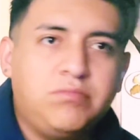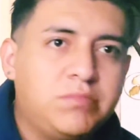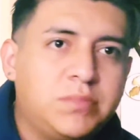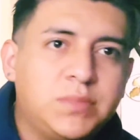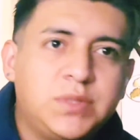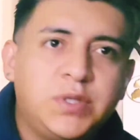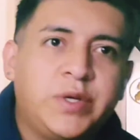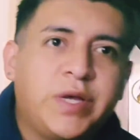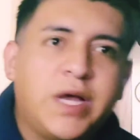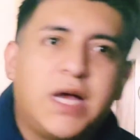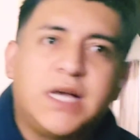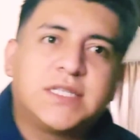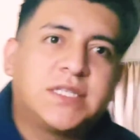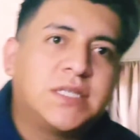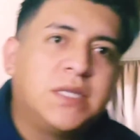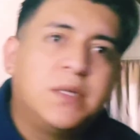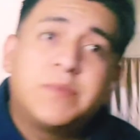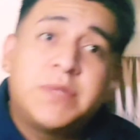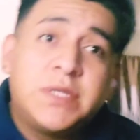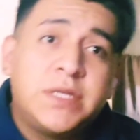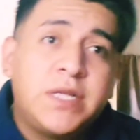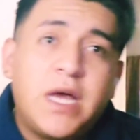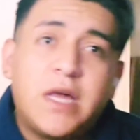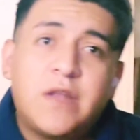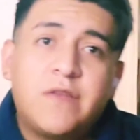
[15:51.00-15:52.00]
you got
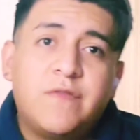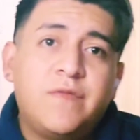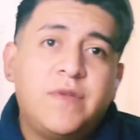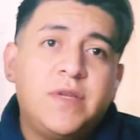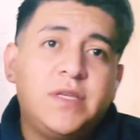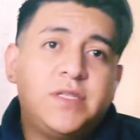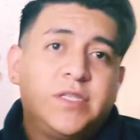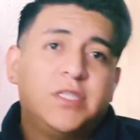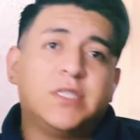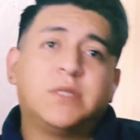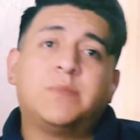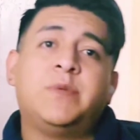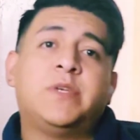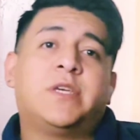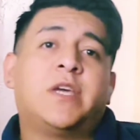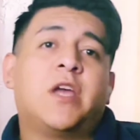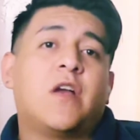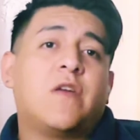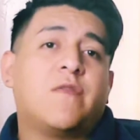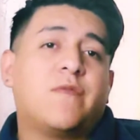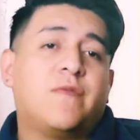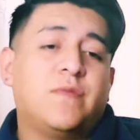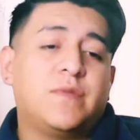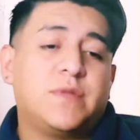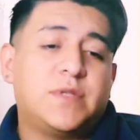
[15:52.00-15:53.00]
something out of it. Just be
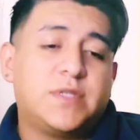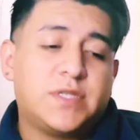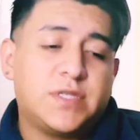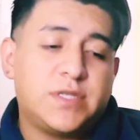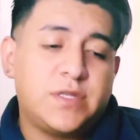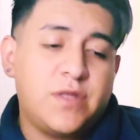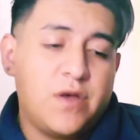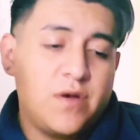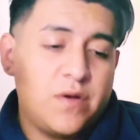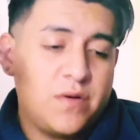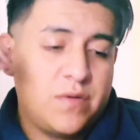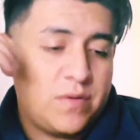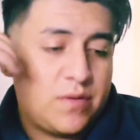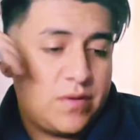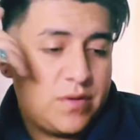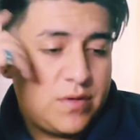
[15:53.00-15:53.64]
careful with the snow.